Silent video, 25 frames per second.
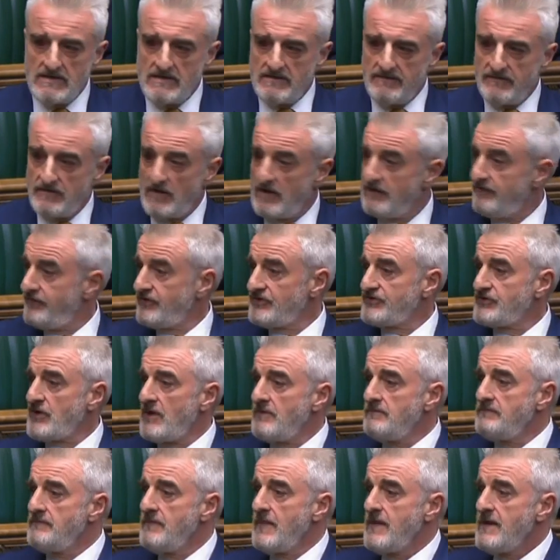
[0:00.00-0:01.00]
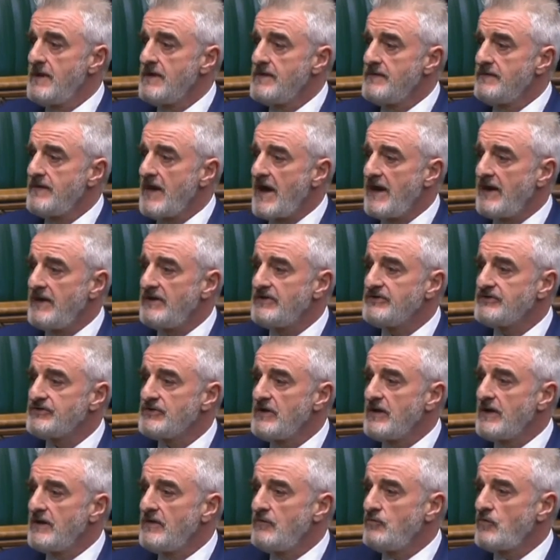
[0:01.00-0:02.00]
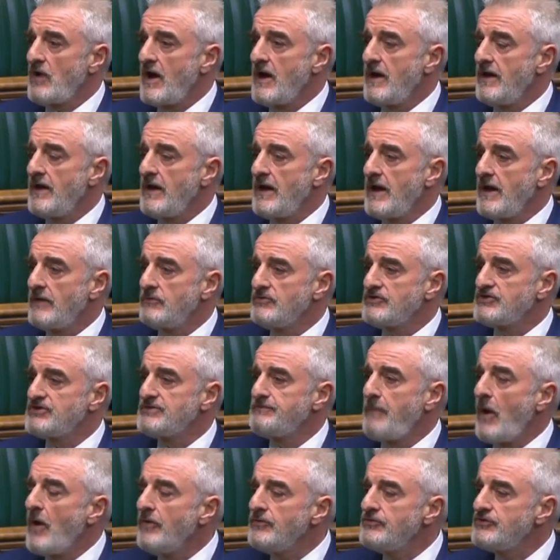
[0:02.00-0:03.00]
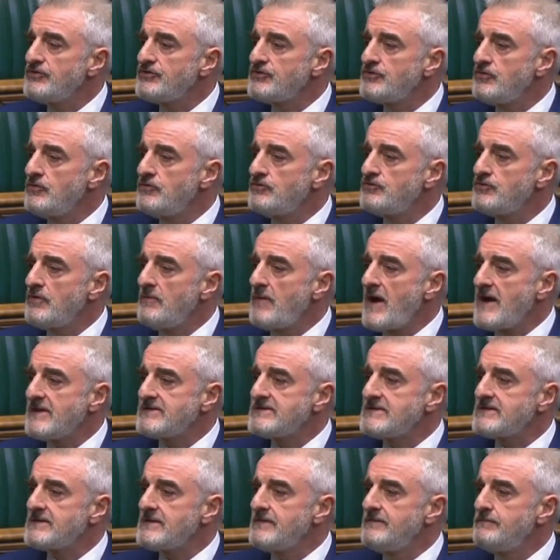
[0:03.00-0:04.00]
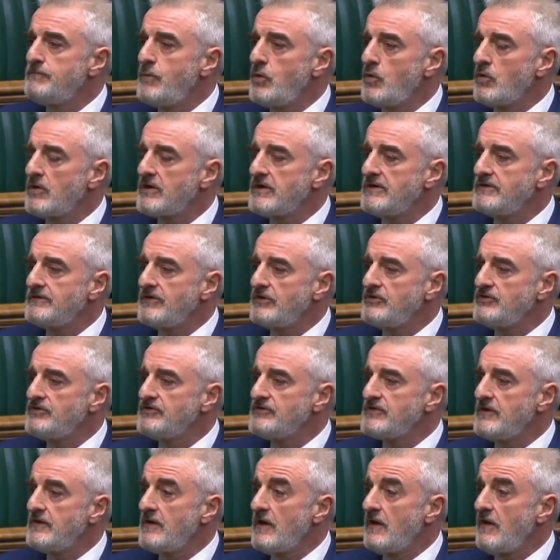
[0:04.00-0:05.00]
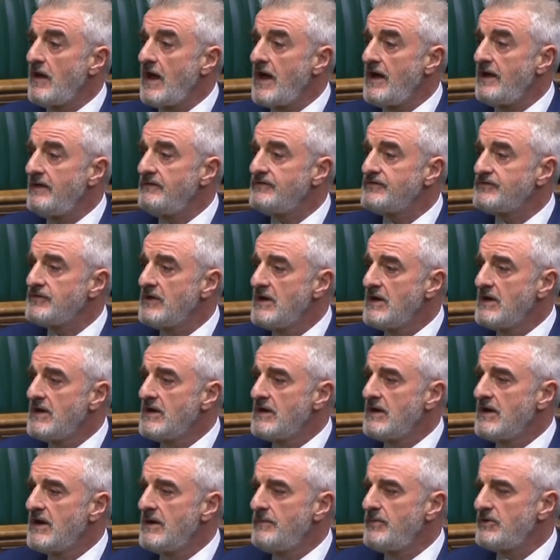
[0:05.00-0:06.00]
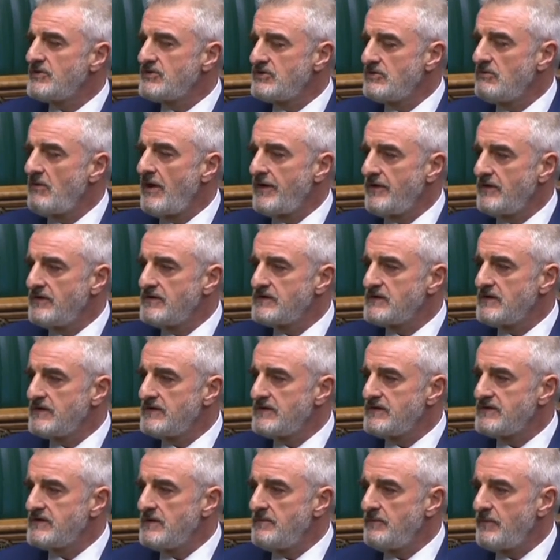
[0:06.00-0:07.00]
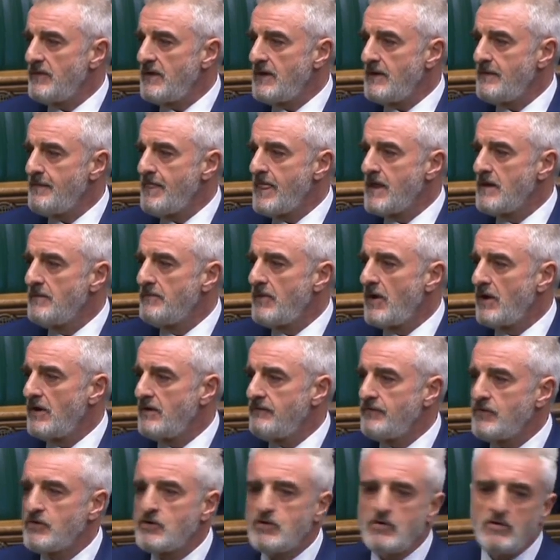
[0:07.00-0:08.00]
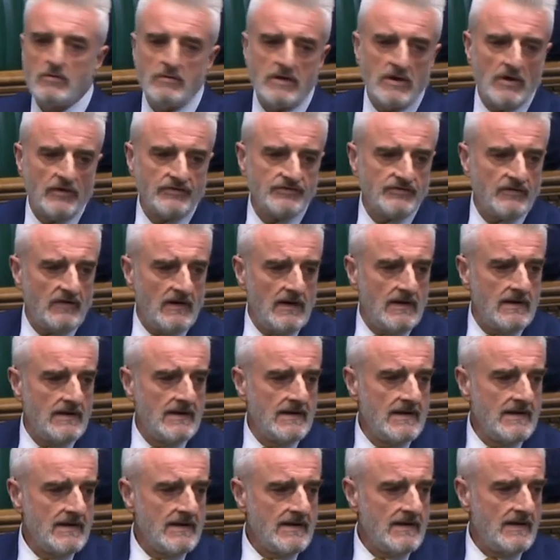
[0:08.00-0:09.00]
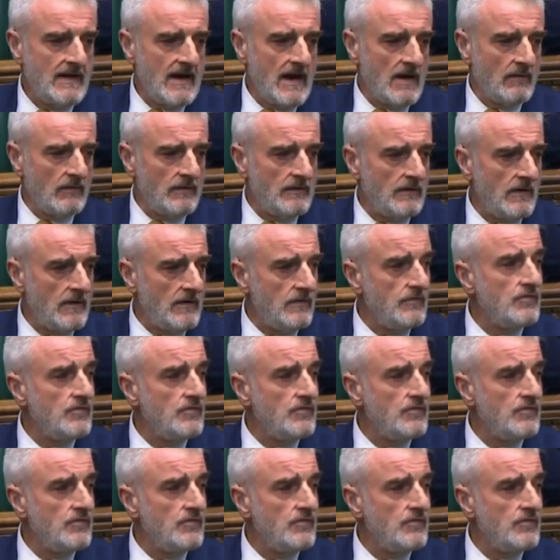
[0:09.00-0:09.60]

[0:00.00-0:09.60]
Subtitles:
Now, for some, that is a response to dramatic and poor conditions in their lives, but to others, it is simply part of the curiosity inherent in